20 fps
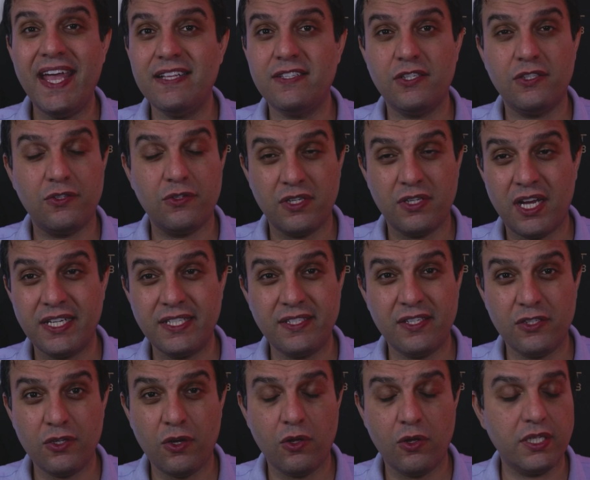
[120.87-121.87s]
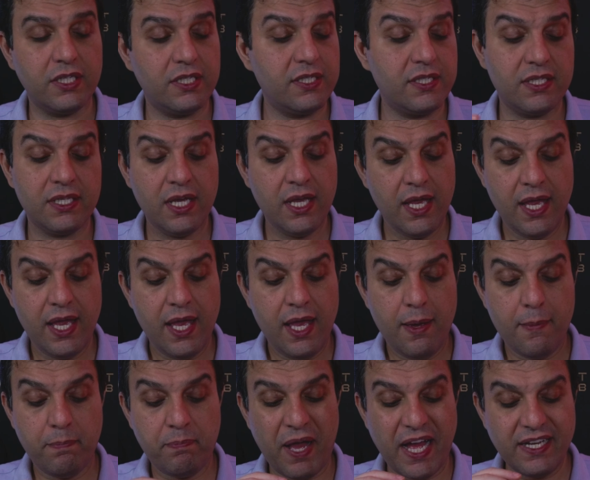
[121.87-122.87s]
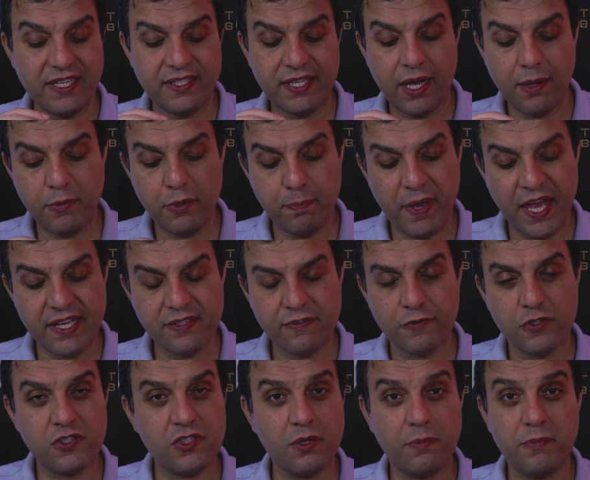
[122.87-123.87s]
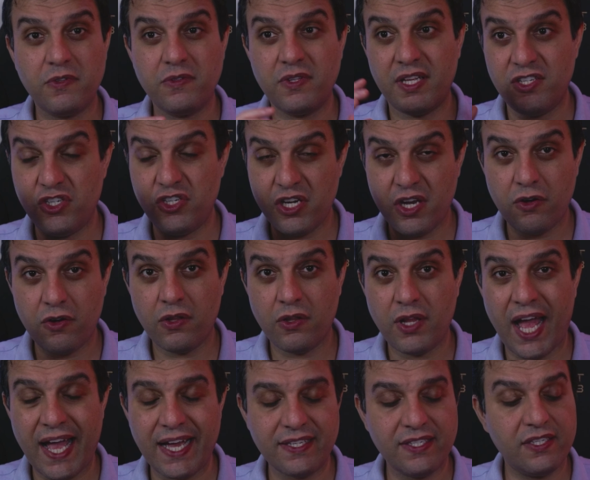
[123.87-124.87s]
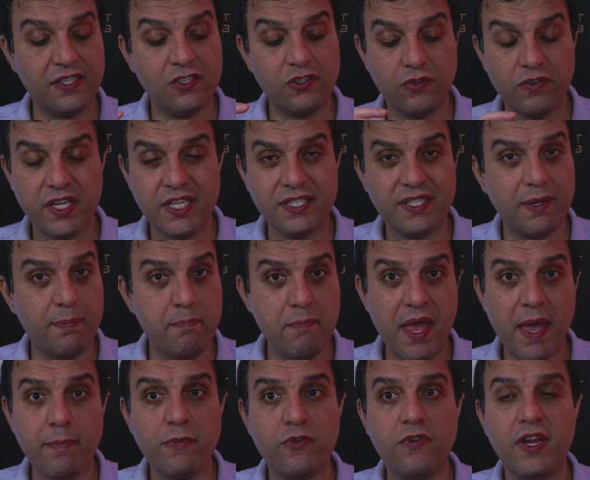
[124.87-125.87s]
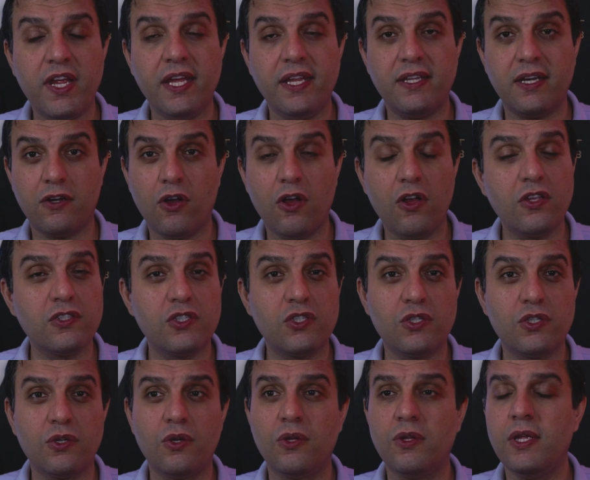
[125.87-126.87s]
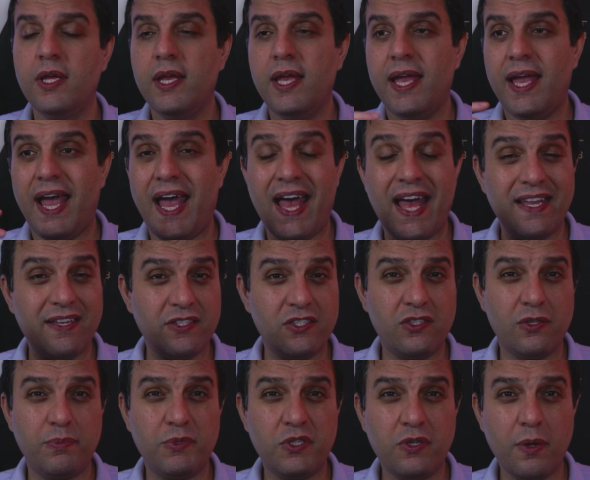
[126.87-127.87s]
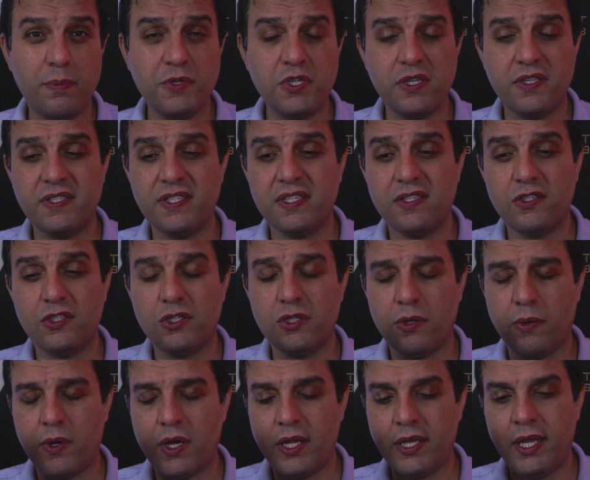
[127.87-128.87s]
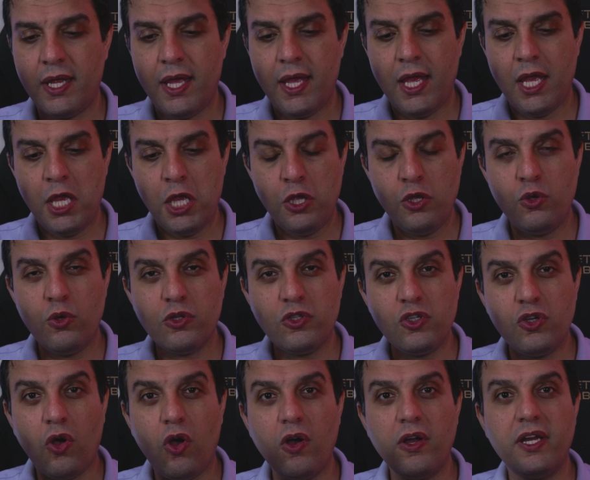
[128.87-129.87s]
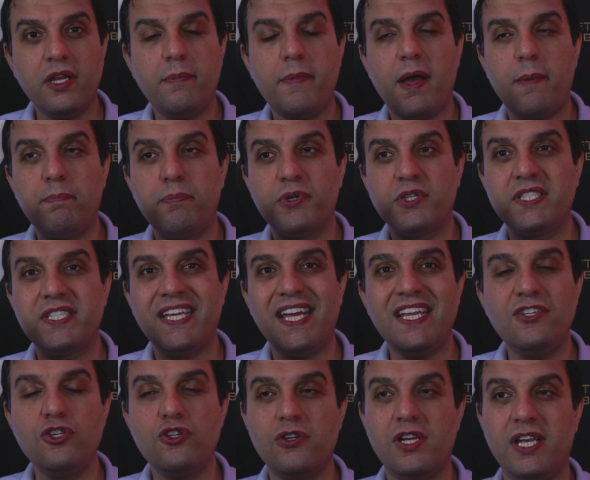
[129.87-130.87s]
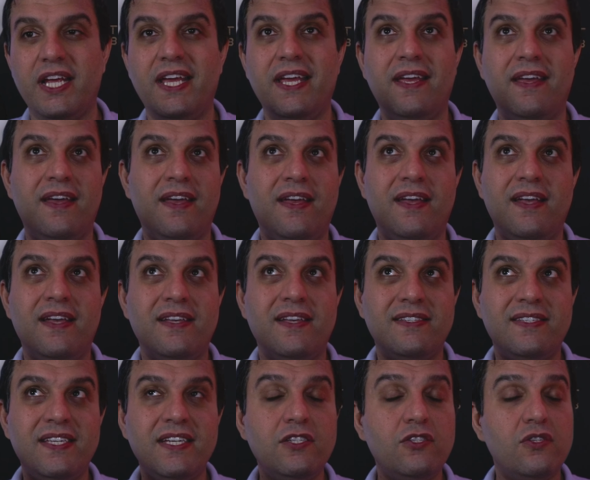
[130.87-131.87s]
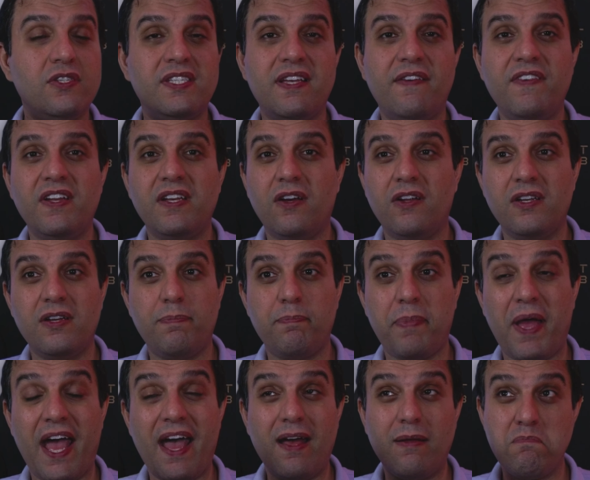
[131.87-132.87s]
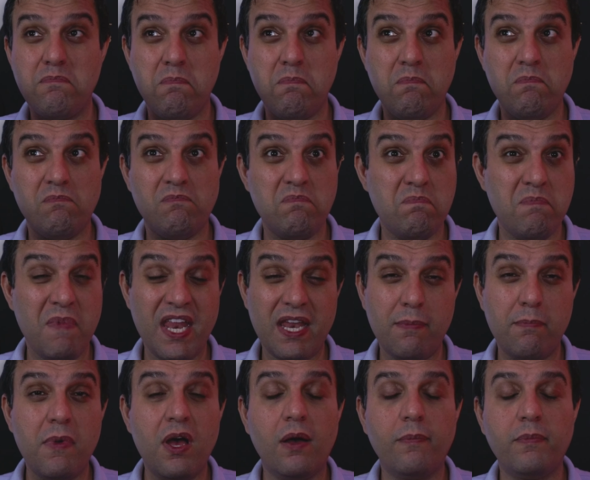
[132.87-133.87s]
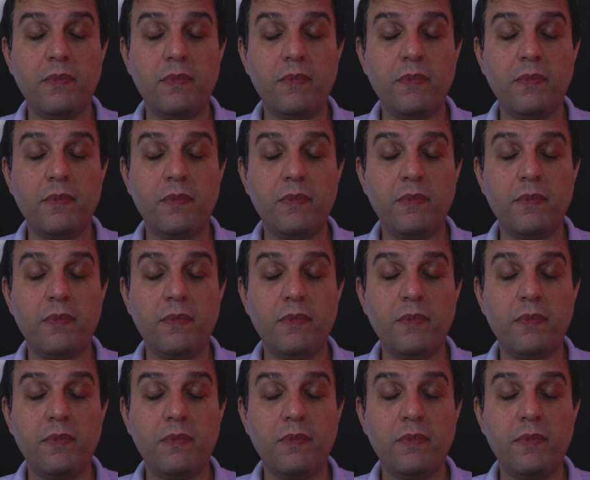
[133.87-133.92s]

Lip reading: to $90. By the time you pay for some of the general accessories, the memory, the console, and the subscriptions and so on, you're talking about potentially £600 to £700 minimum,